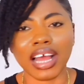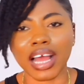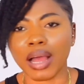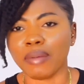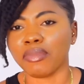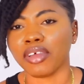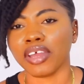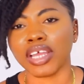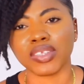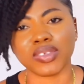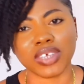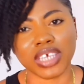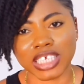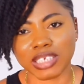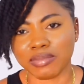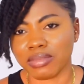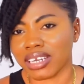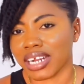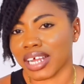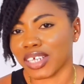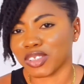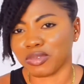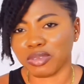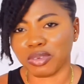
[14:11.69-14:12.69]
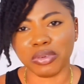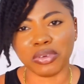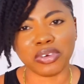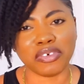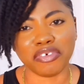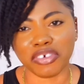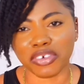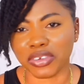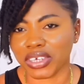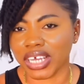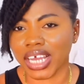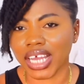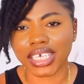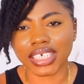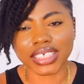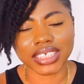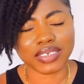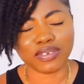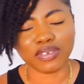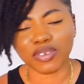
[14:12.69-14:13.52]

I'm not here to explain that to make product for you guys.